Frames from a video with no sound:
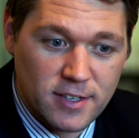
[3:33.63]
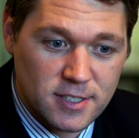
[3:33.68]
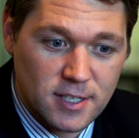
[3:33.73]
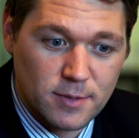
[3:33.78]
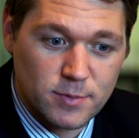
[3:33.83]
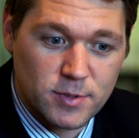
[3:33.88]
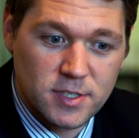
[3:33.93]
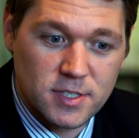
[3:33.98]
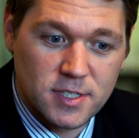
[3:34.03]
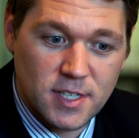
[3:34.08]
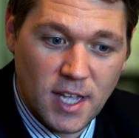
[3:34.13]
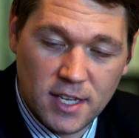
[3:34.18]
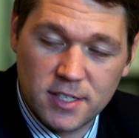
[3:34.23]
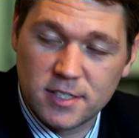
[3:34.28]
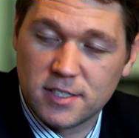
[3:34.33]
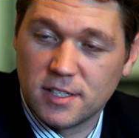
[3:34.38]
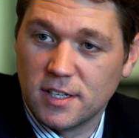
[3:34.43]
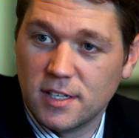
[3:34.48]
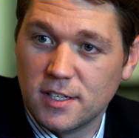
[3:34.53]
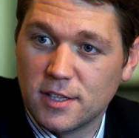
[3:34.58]

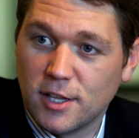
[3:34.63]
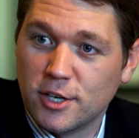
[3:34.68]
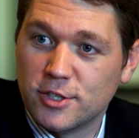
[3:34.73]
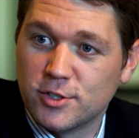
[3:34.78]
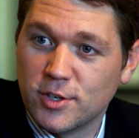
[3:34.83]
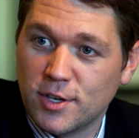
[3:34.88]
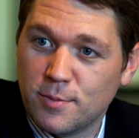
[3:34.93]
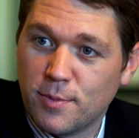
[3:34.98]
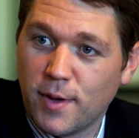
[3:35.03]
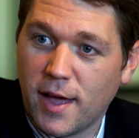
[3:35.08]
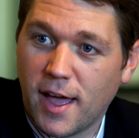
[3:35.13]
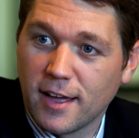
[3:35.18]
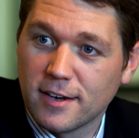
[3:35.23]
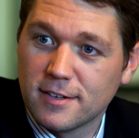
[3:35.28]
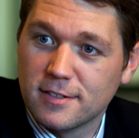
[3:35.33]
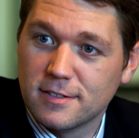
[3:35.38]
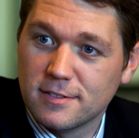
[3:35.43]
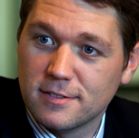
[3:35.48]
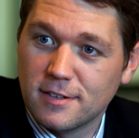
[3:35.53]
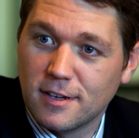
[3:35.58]
substantially larger
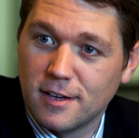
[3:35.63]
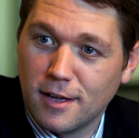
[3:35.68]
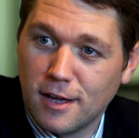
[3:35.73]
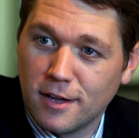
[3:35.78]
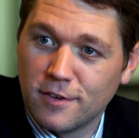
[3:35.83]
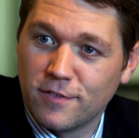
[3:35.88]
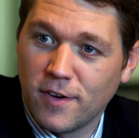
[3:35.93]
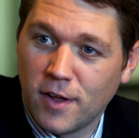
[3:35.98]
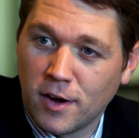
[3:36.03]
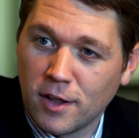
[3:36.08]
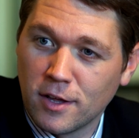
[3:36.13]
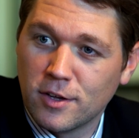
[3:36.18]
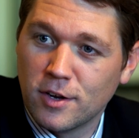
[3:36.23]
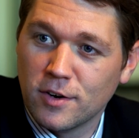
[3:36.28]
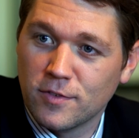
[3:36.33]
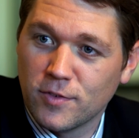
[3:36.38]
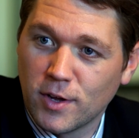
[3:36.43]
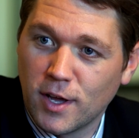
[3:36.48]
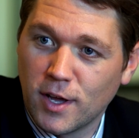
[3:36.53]
impact on finding a cure for